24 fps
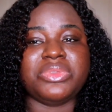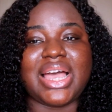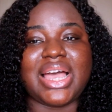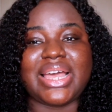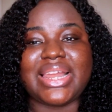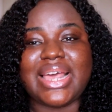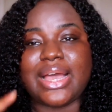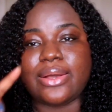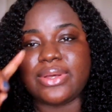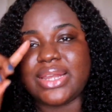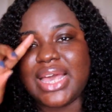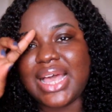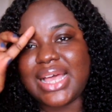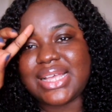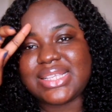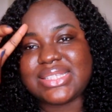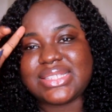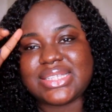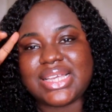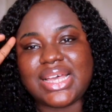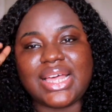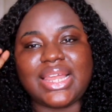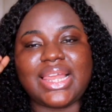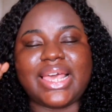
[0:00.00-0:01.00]
and I would
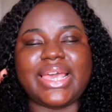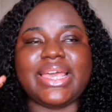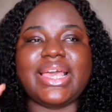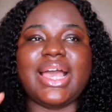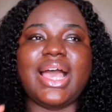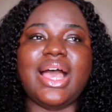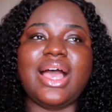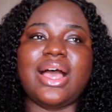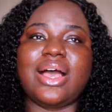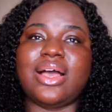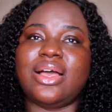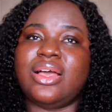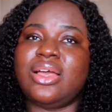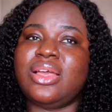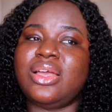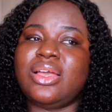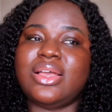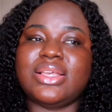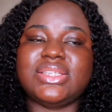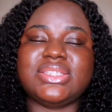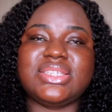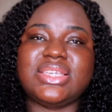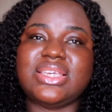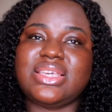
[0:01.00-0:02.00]
ask her like, ah,
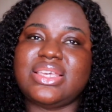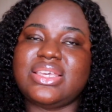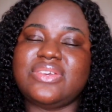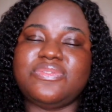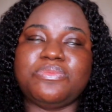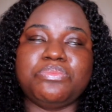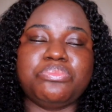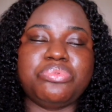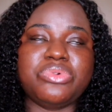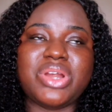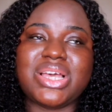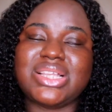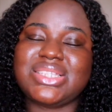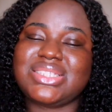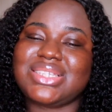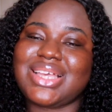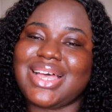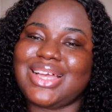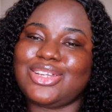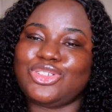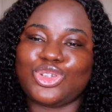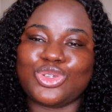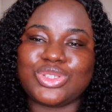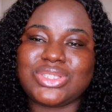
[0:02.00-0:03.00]
see, if brands
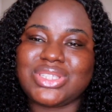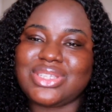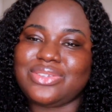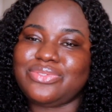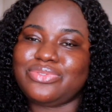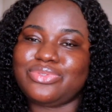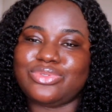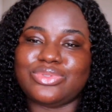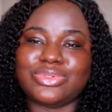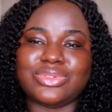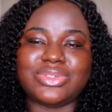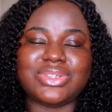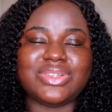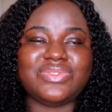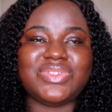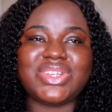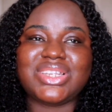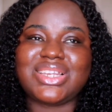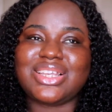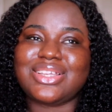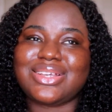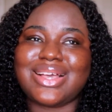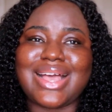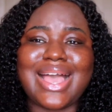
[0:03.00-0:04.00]
can just even,
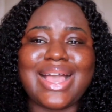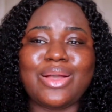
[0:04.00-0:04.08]
if they,